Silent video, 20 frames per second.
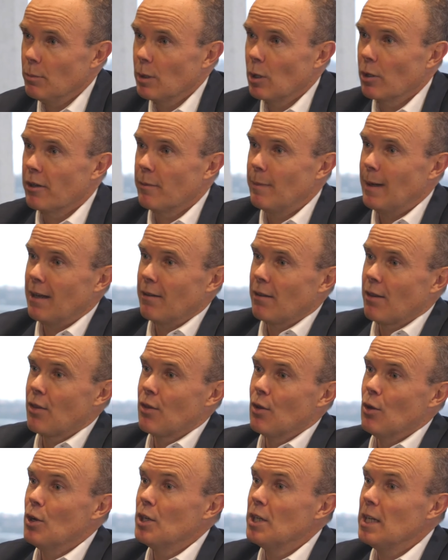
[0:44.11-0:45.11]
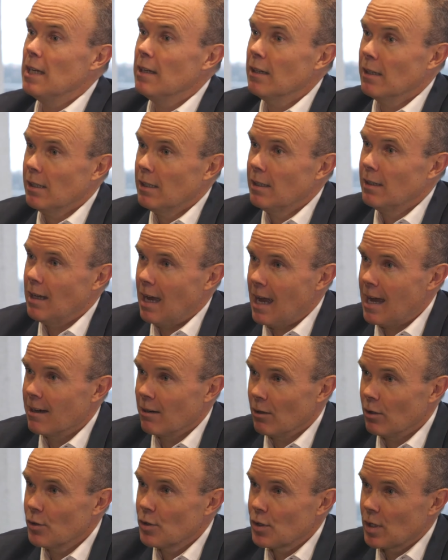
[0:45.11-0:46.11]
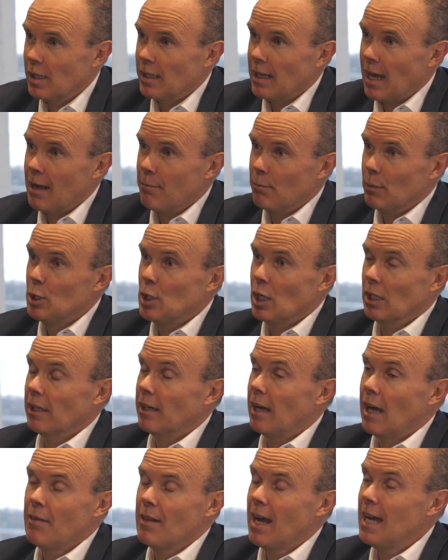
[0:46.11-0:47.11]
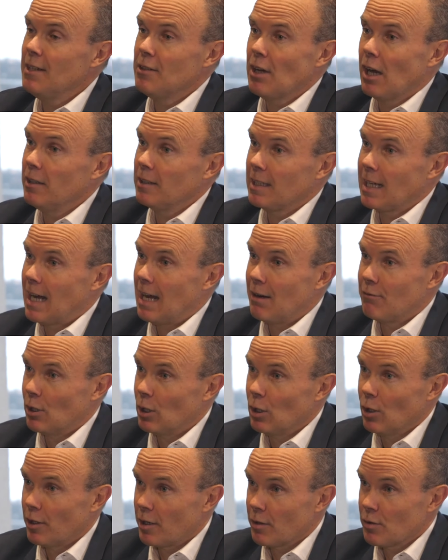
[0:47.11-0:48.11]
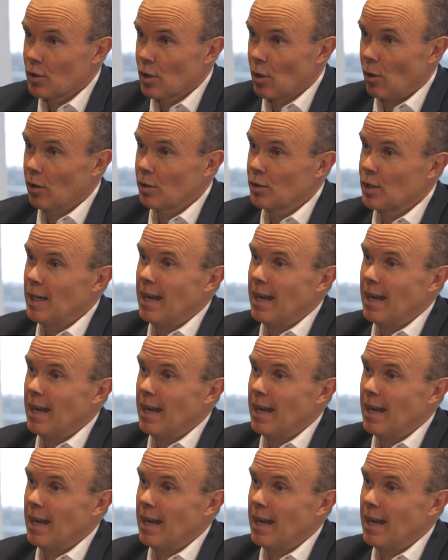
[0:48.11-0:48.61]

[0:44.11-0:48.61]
We've got about 30 analysts at Magellan, and they don't cover a lot of stocks.